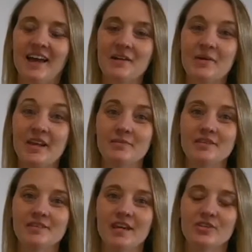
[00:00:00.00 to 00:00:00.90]
Hi, my name
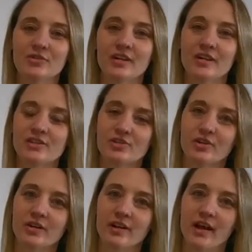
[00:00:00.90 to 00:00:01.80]
is Adrian
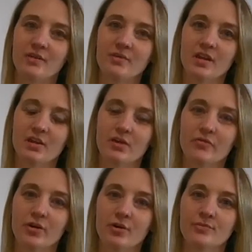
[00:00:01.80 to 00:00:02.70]
Nester, and I'm here
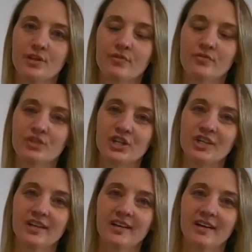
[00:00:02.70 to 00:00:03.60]
from Southern
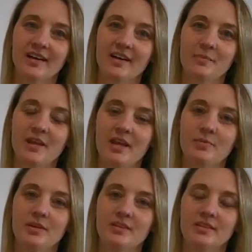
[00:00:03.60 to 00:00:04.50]
Virginia. I'm an
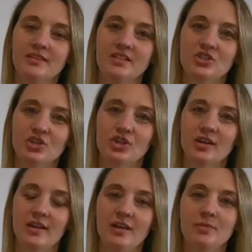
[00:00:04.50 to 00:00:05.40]
AP Lit teacher,
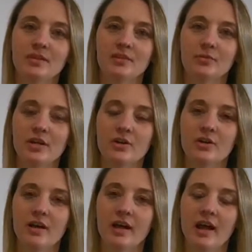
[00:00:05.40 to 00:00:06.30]
an AP Lit
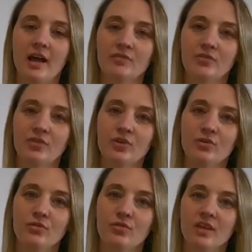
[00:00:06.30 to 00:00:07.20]
reader, and I have a
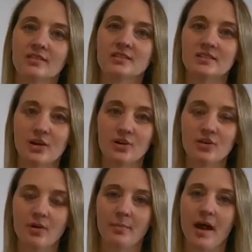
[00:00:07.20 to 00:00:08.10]
few things to tell
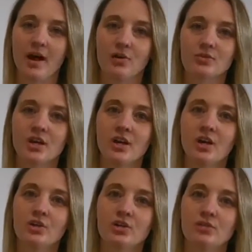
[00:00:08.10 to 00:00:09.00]
you about
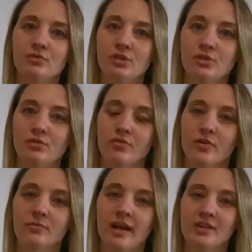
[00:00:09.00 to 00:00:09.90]
Q2
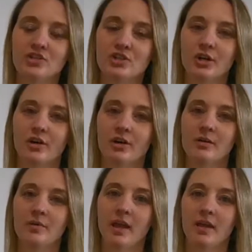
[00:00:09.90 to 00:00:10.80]
from last year.
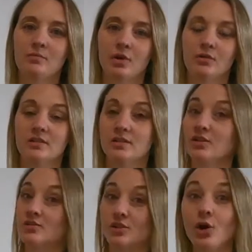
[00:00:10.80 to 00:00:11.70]
It became known as
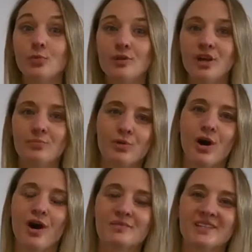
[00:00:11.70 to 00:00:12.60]
the Zenobia
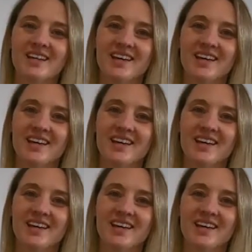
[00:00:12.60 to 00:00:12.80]
prompt.